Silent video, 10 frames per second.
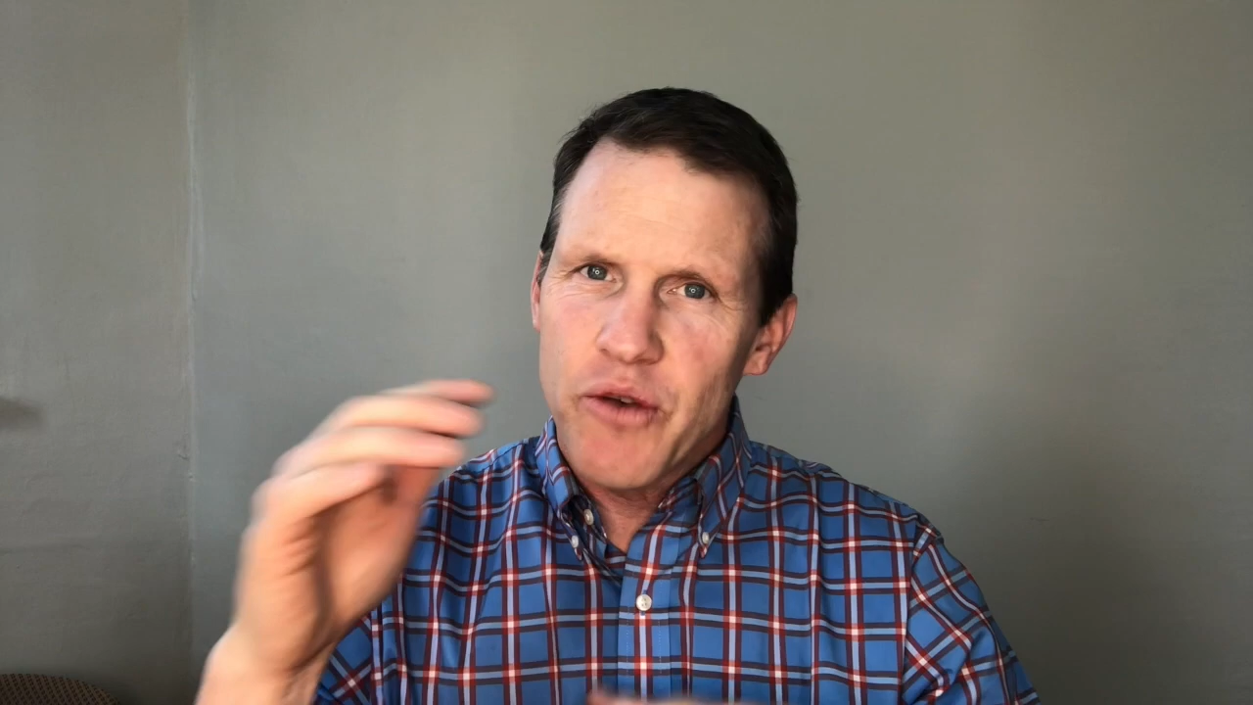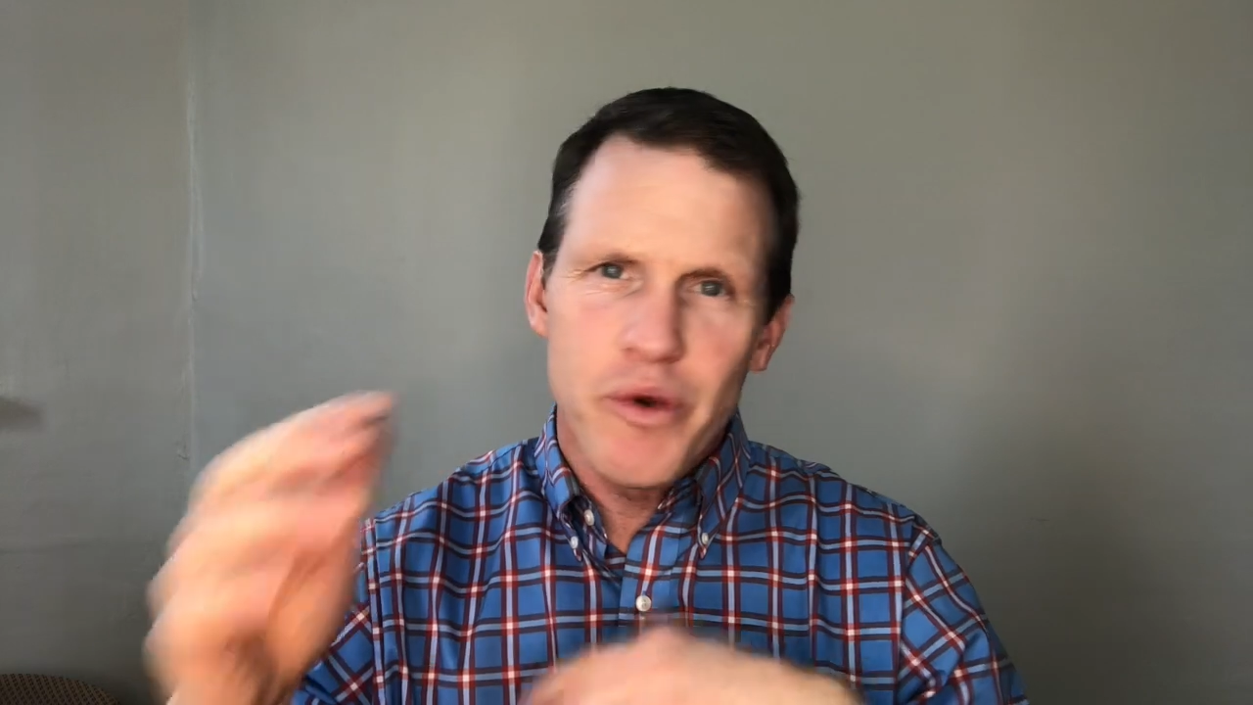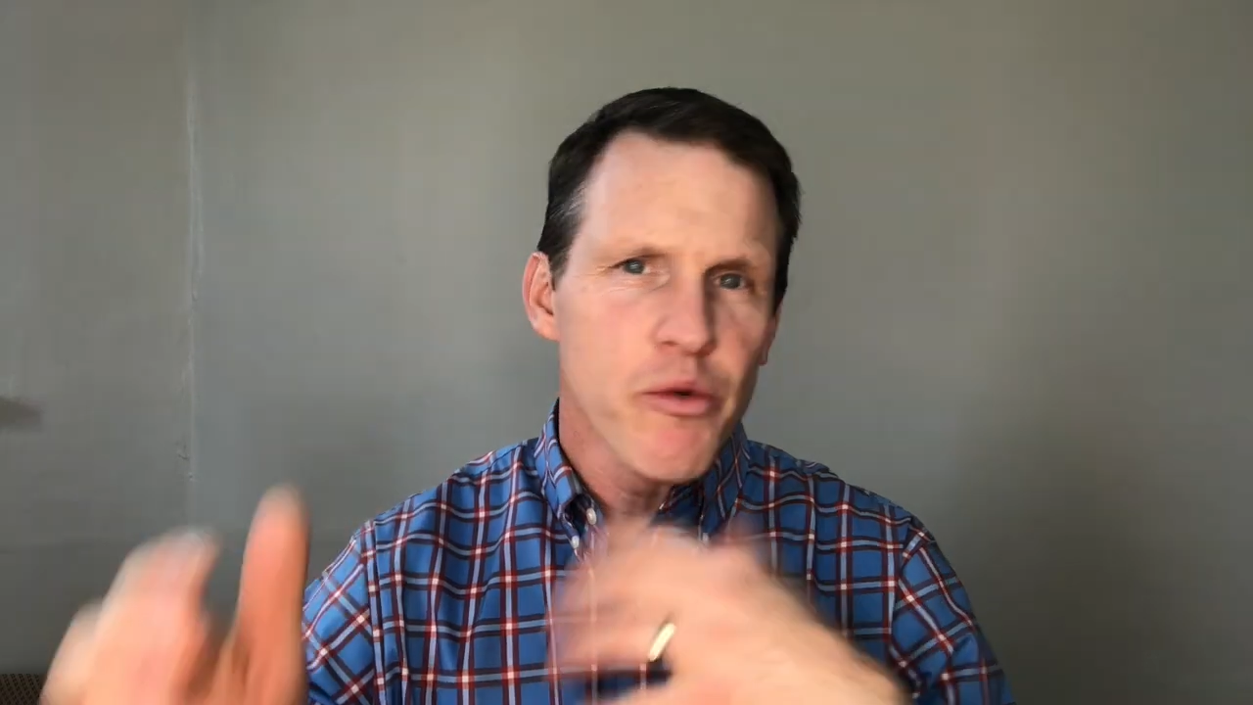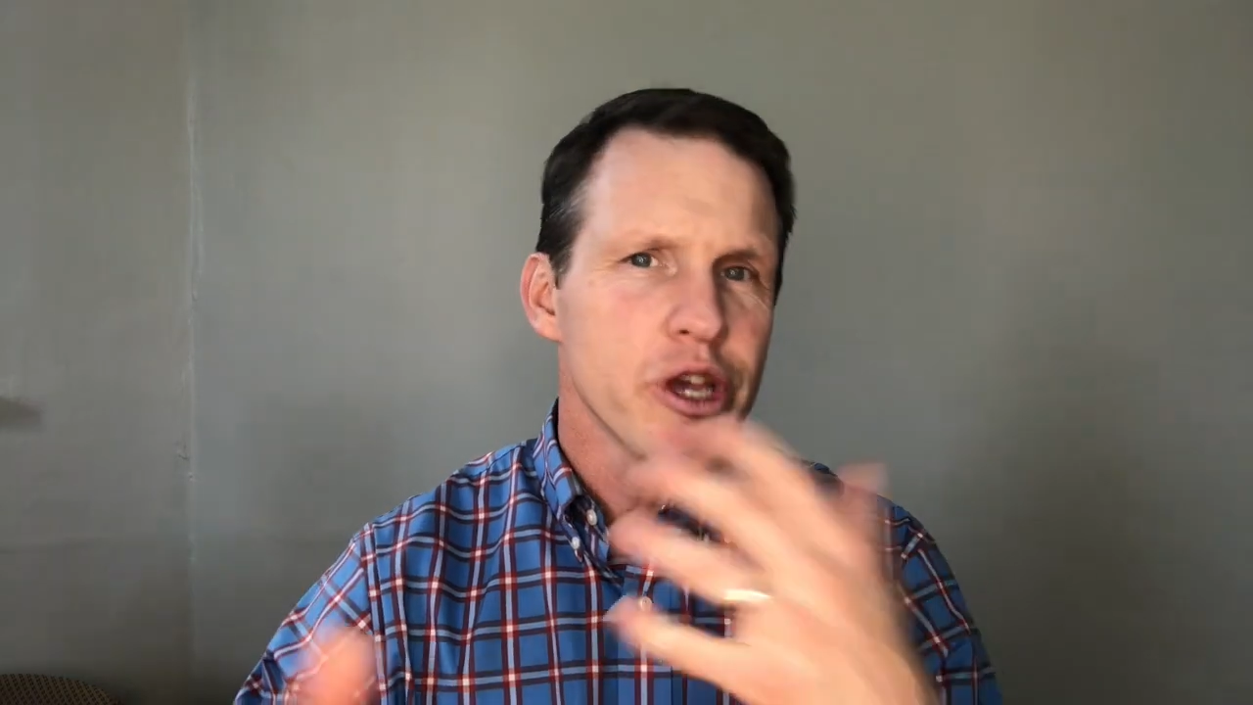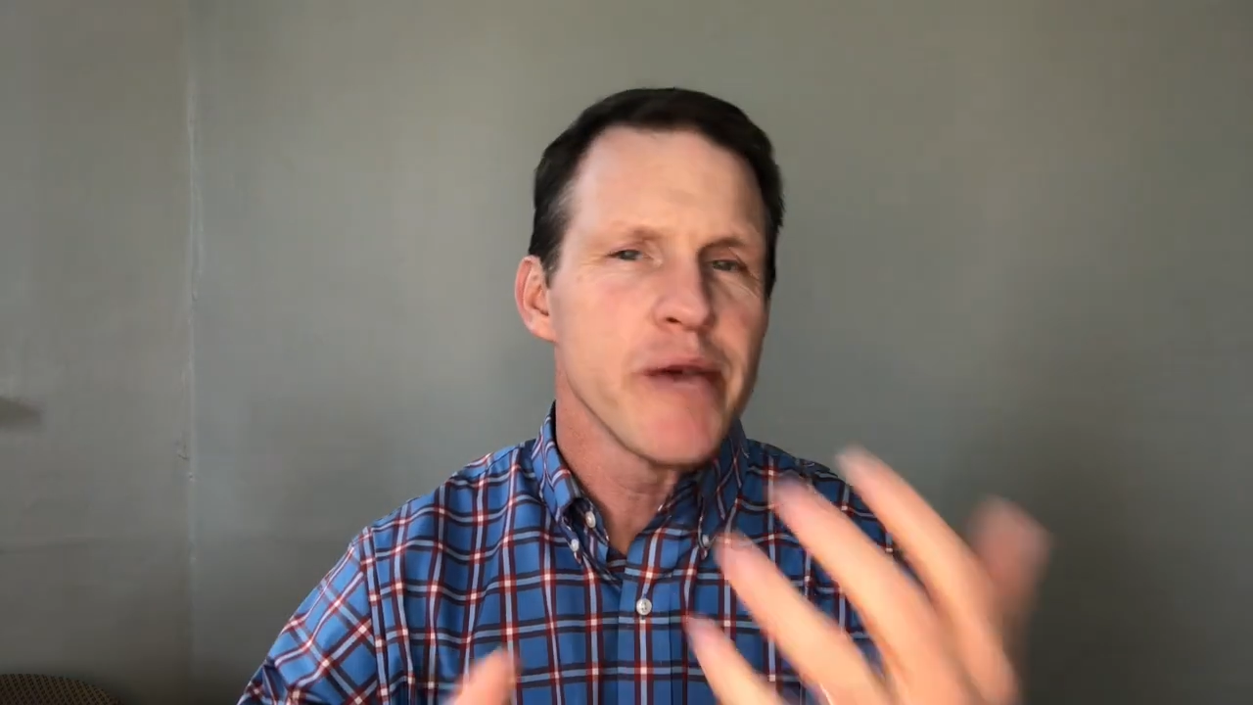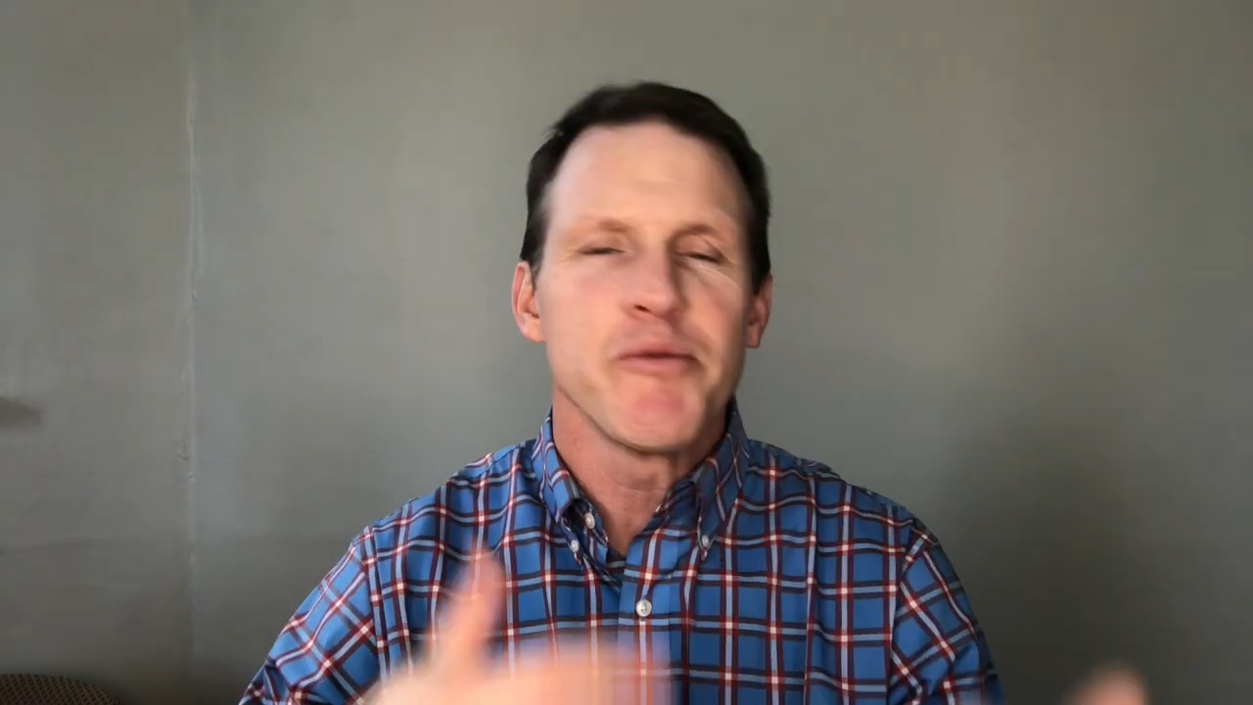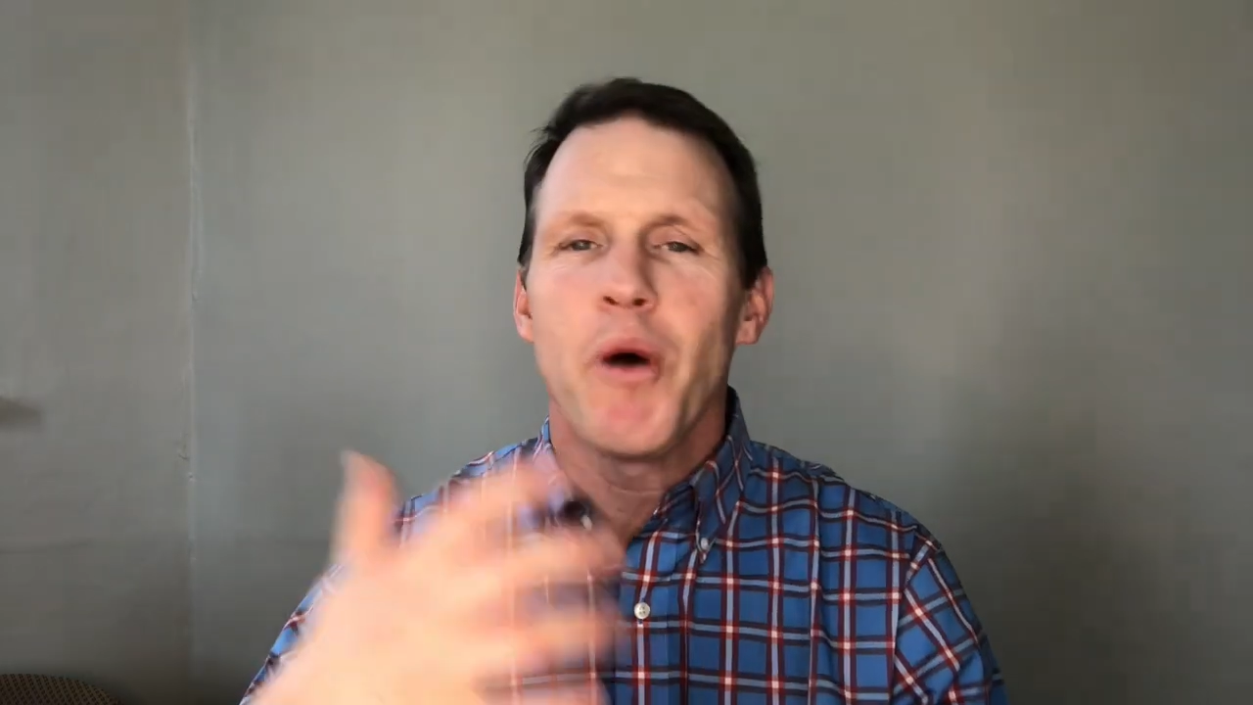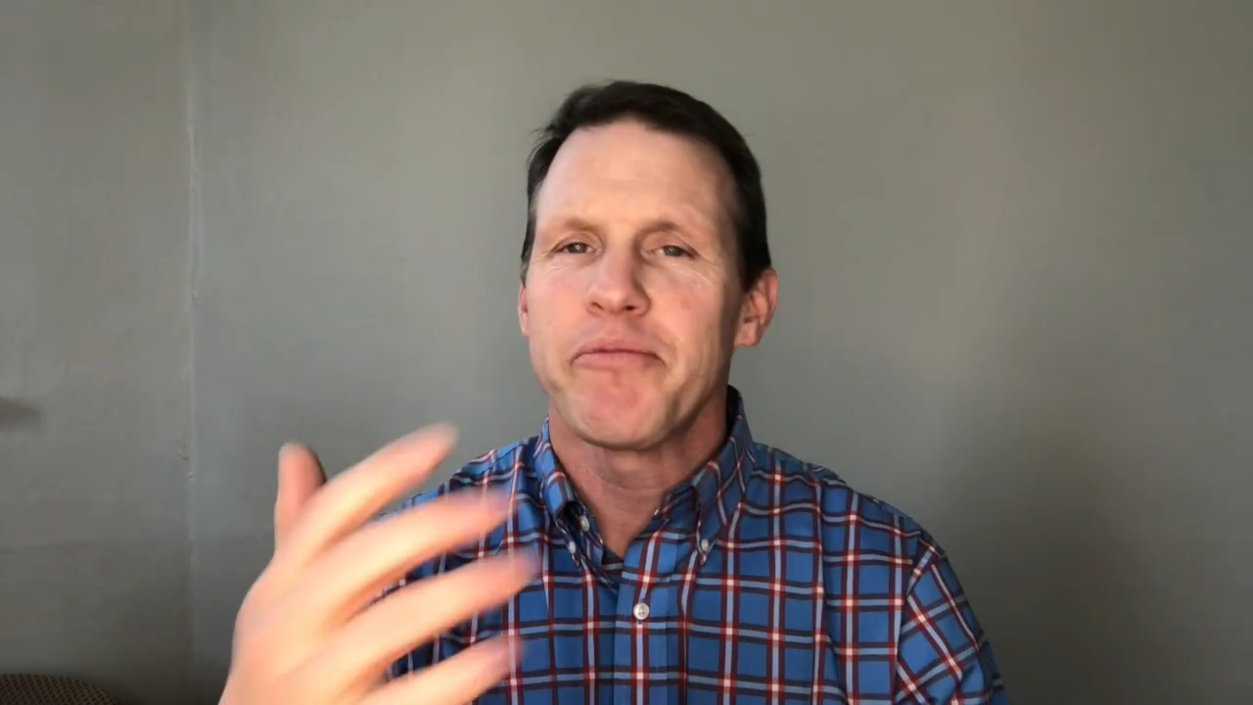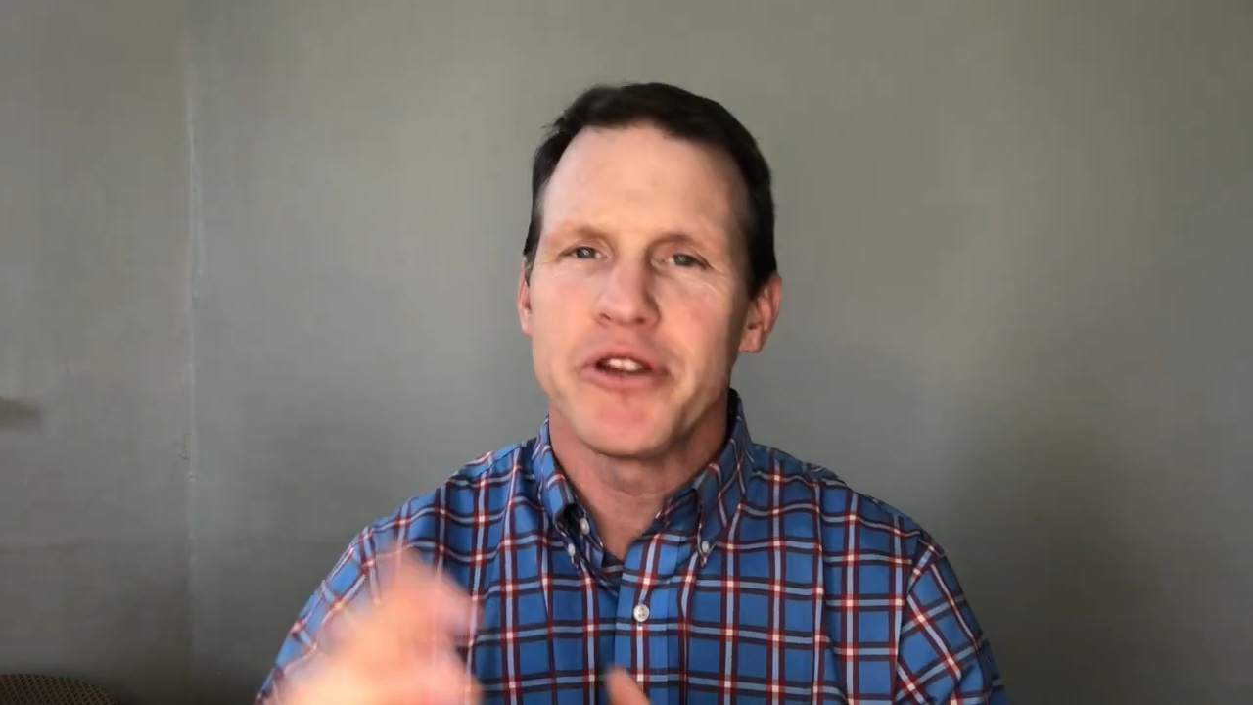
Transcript: we will keep you up